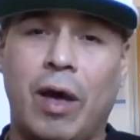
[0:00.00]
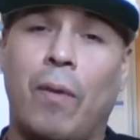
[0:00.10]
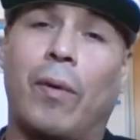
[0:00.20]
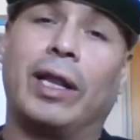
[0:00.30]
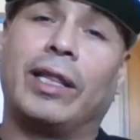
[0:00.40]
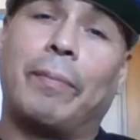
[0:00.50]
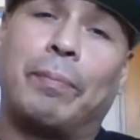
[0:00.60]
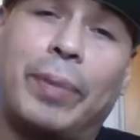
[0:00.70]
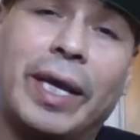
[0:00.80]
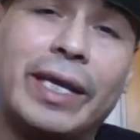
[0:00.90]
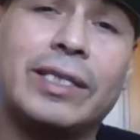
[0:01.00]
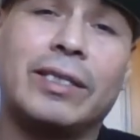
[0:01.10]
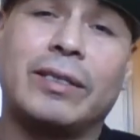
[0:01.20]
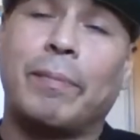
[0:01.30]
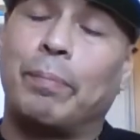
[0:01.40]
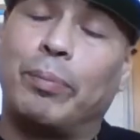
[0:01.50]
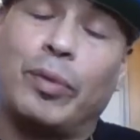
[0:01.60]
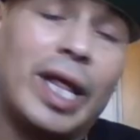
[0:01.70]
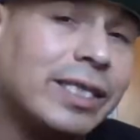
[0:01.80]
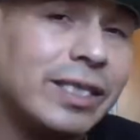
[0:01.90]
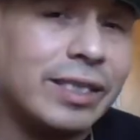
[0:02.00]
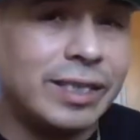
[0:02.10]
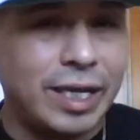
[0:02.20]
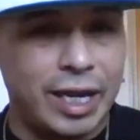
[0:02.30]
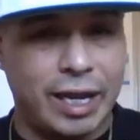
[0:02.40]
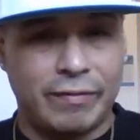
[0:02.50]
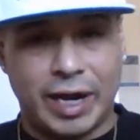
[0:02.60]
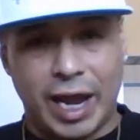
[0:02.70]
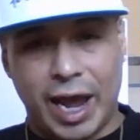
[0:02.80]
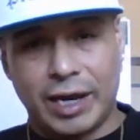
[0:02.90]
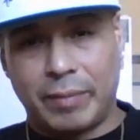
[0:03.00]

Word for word: one of the biggest blessings that I ever had in